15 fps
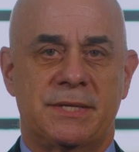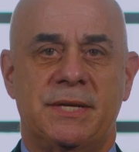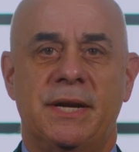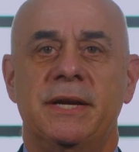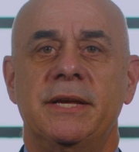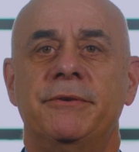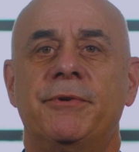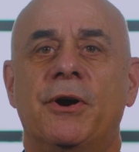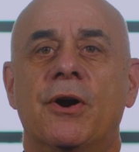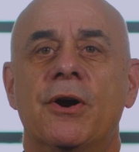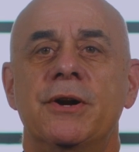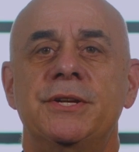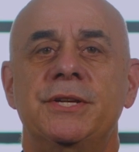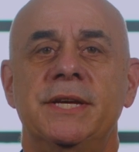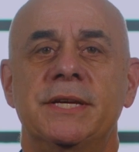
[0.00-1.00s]
study of
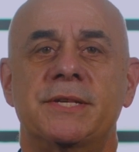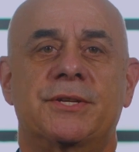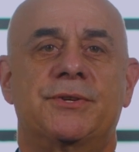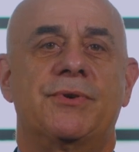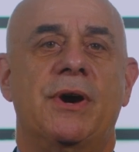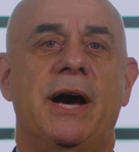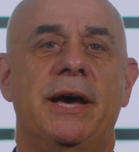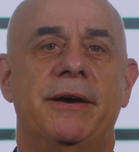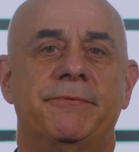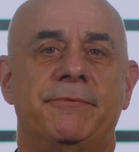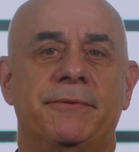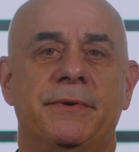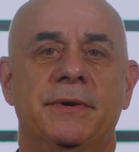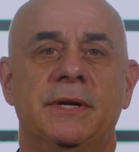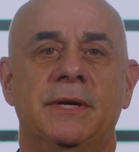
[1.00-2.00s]
hard disk
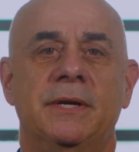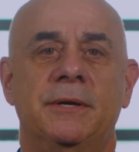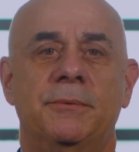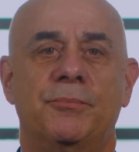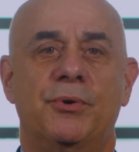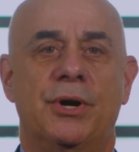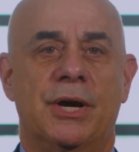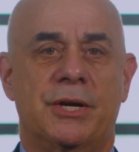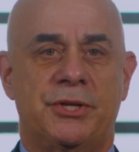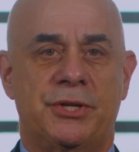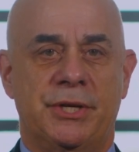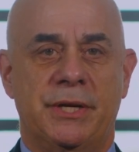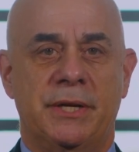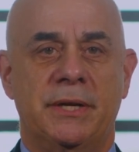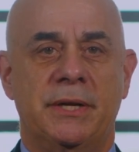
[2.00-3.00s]
drive
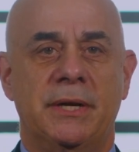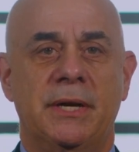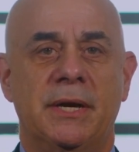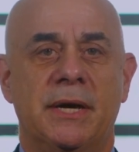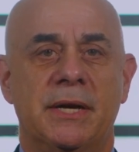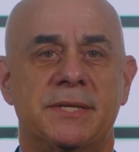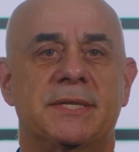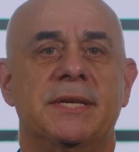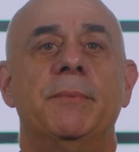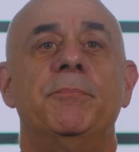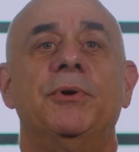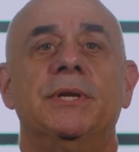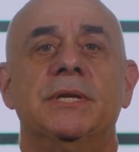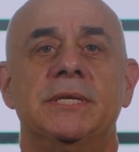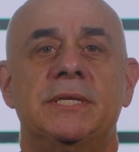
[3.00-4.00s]
production,
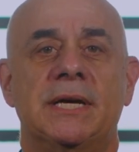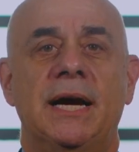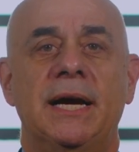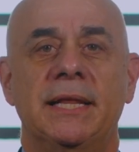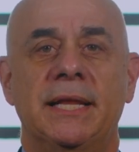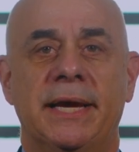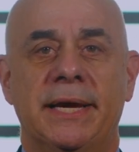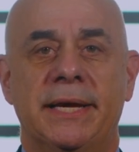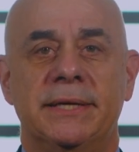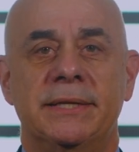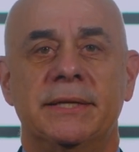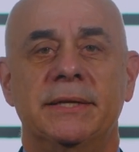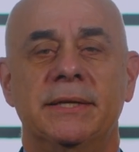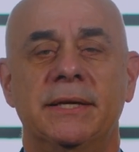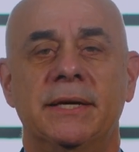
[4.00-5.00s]
assembled in Thailand,
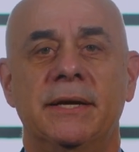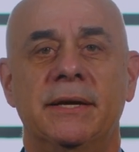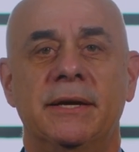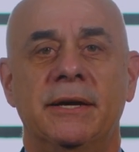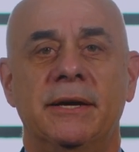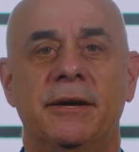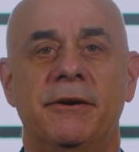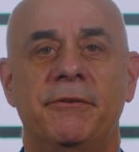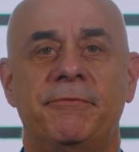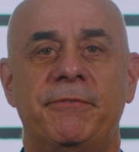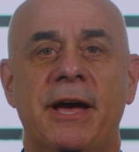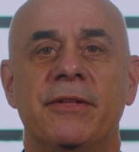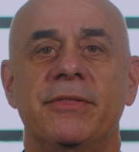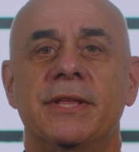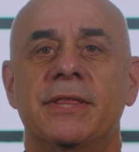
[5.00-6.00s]

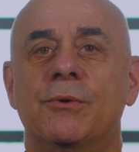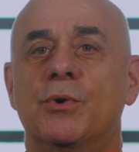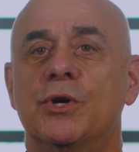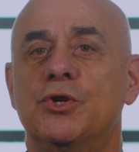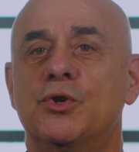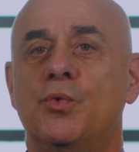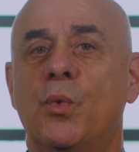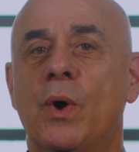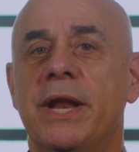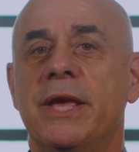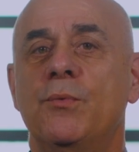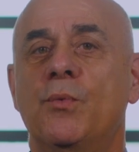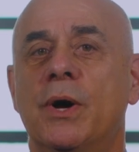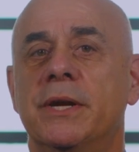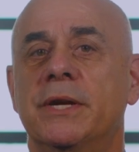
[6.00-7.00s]
found that there were
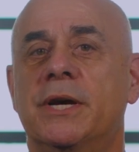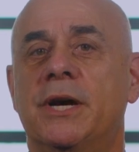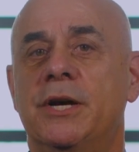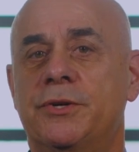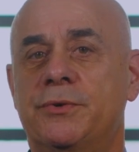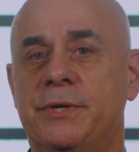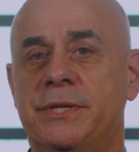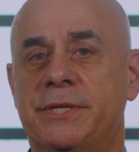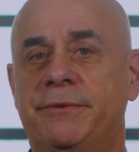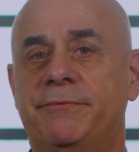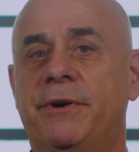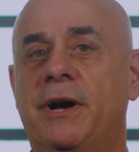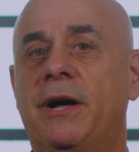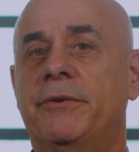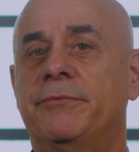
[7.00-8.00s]
21 countries
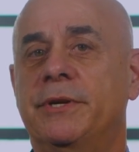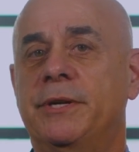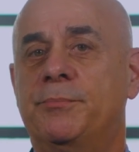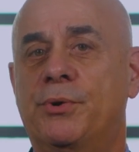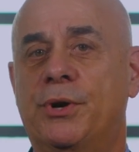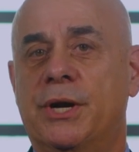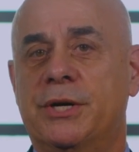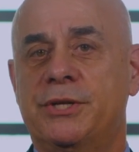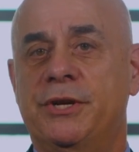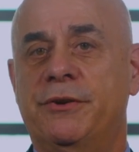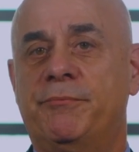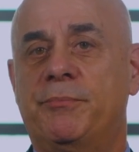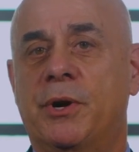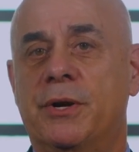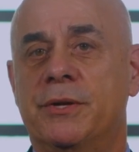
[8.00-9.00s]
involved in production
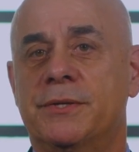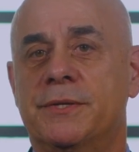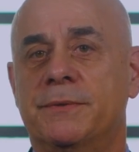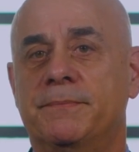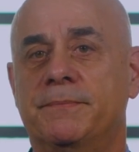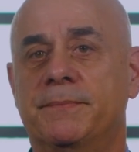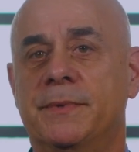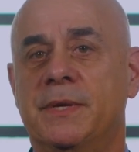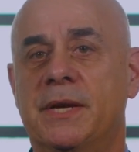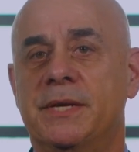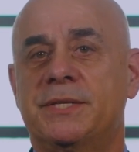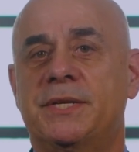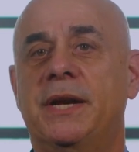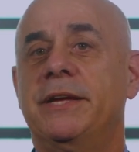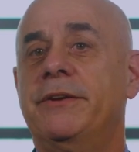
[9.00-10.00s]
of parts. A
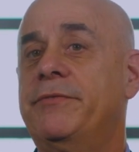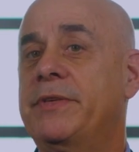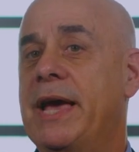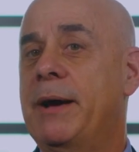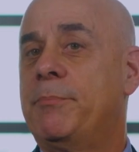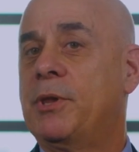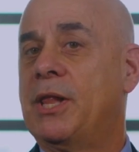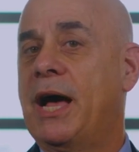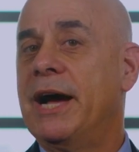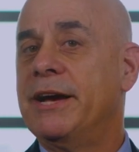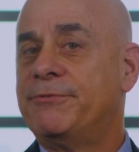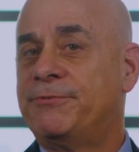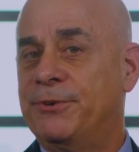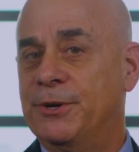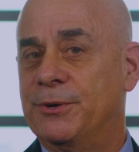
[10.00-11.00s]
study of the Apple
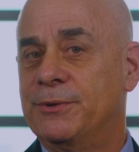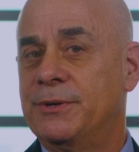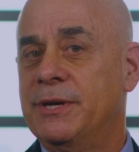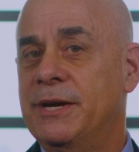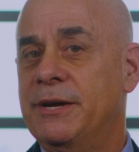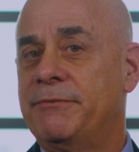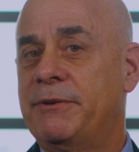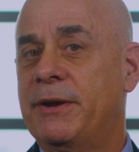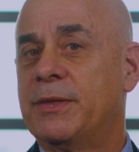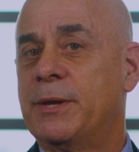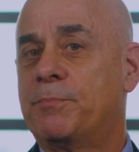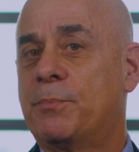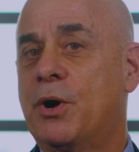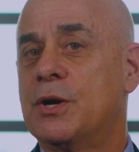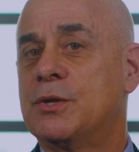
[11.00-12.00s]
iPhone found
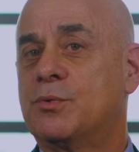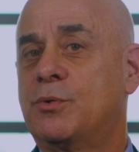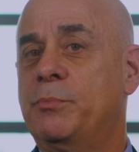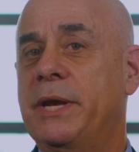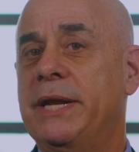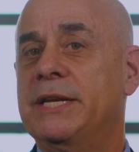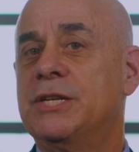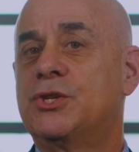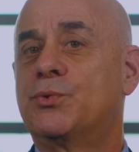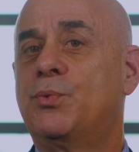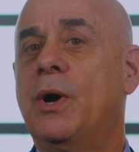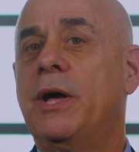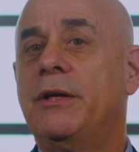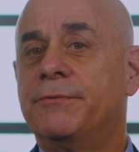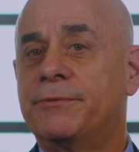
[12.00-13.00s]
that parts were made in
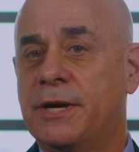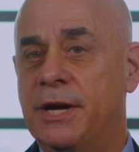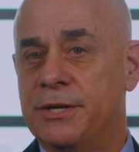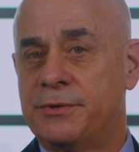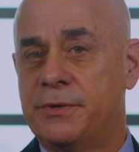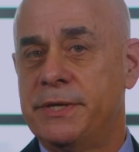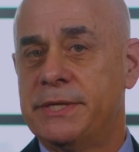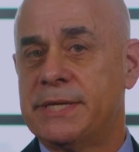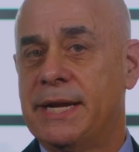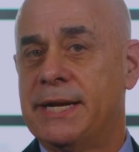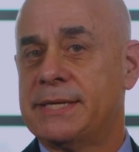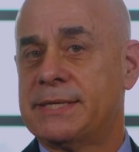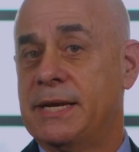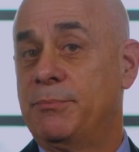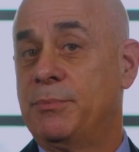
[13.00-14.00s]
12 countries and
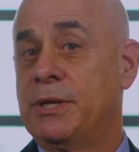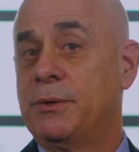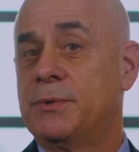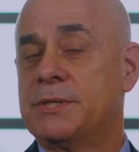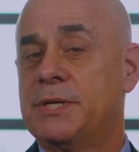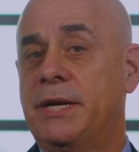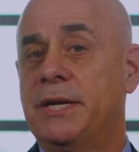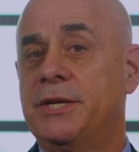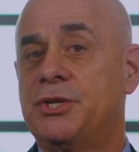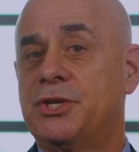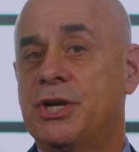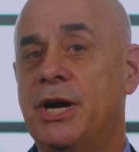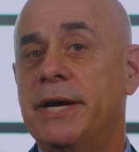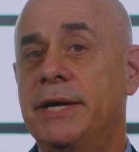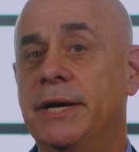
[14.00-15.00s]
assembly was done in
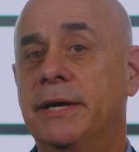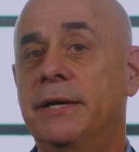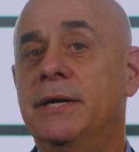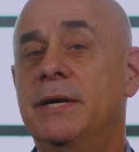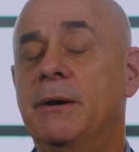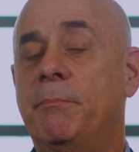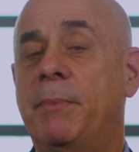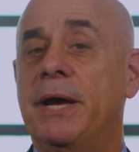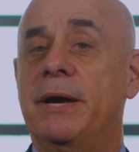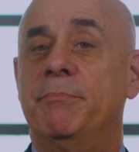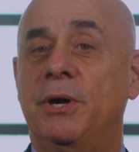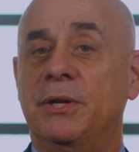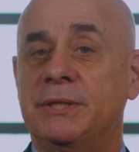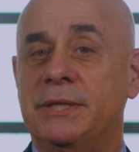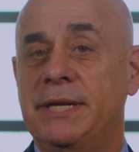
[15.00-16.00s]
China by a
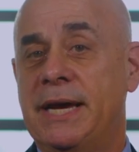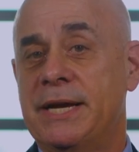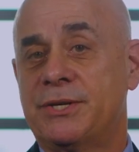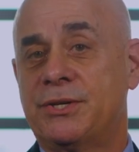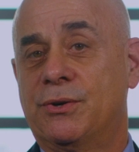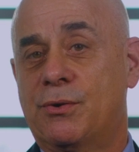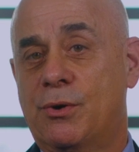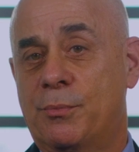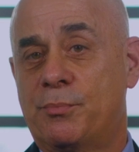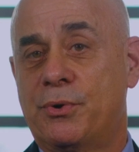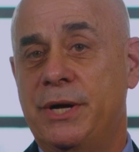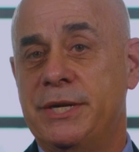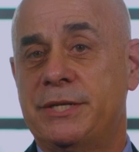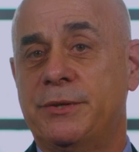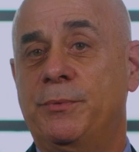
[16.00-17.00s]
multinational
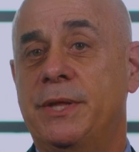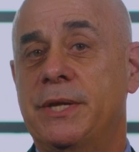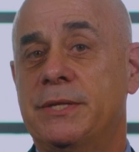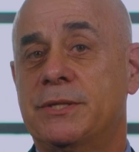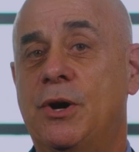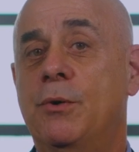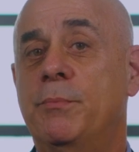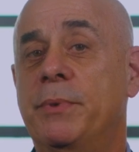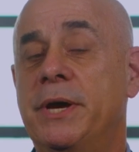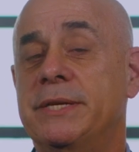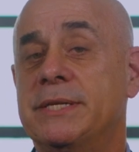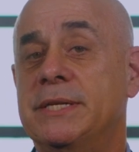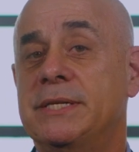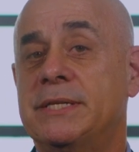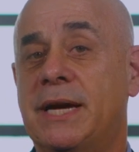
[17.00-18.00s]
corporation with its home base in